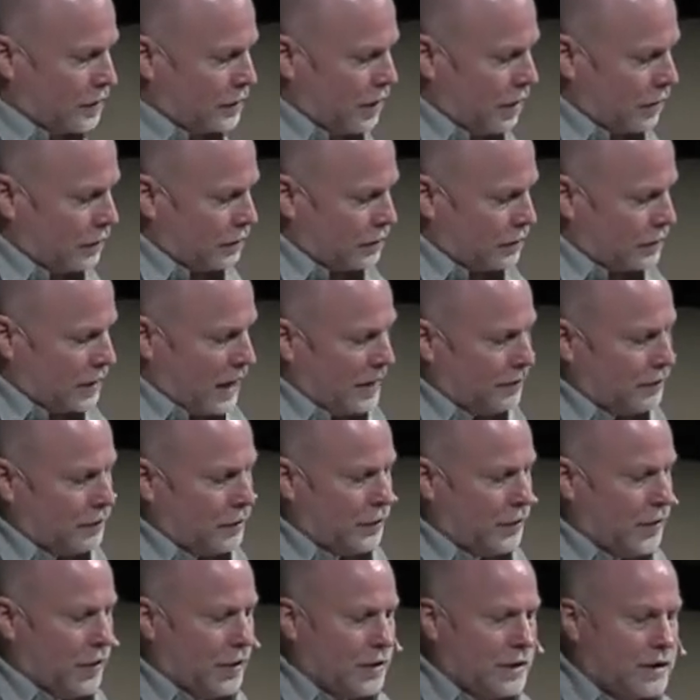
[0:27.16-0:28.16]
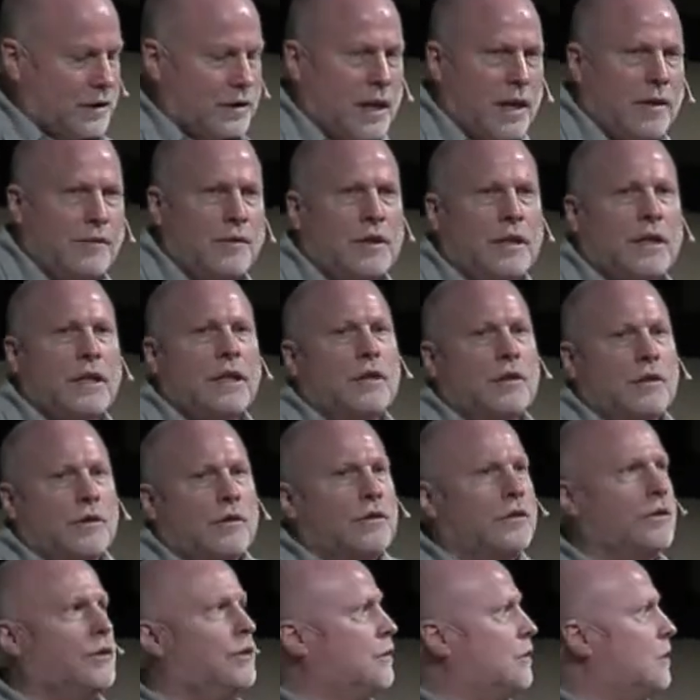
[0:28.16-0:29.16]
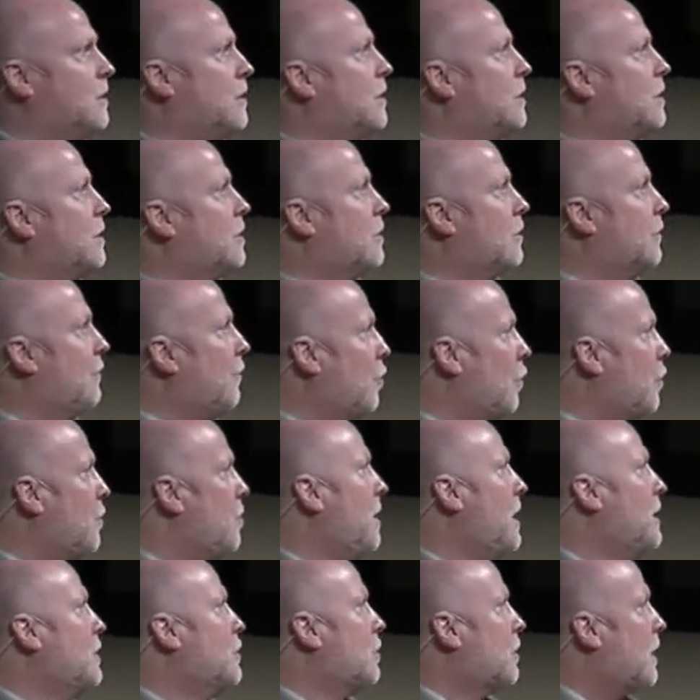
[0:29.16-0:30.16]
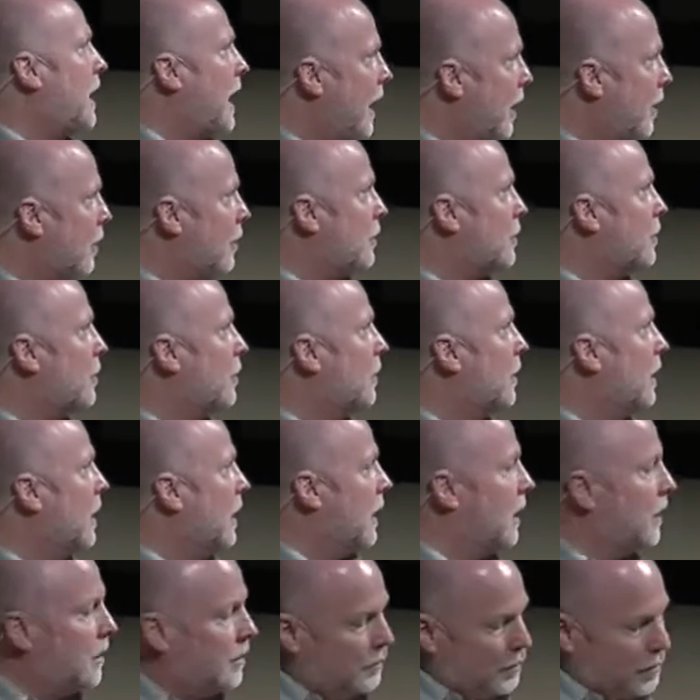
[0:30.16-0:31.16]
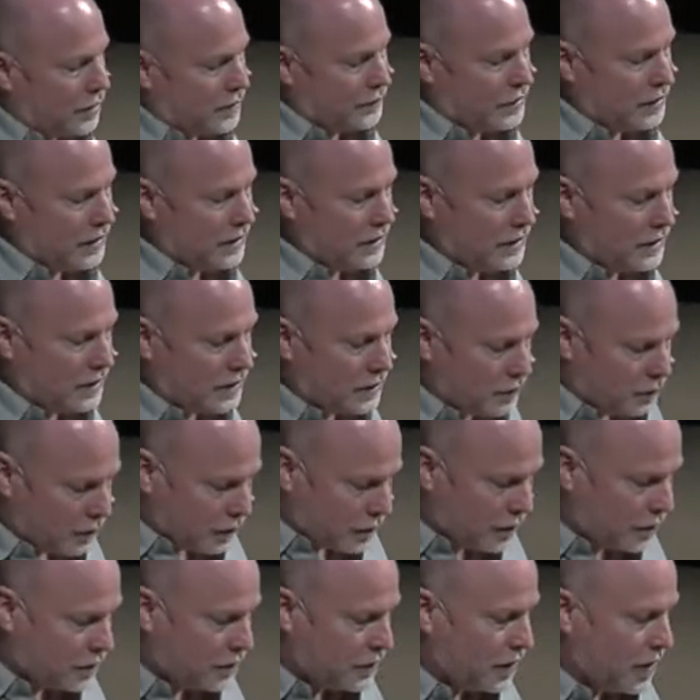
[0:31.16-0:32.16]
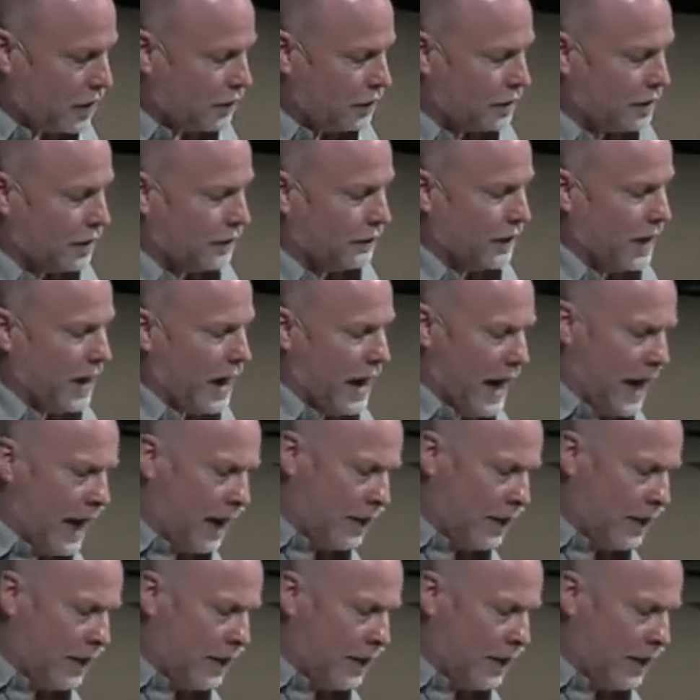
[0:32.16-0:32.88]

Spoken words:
So chapter 37 introduces the fourth major character in the book of Genesis, which is Joseph.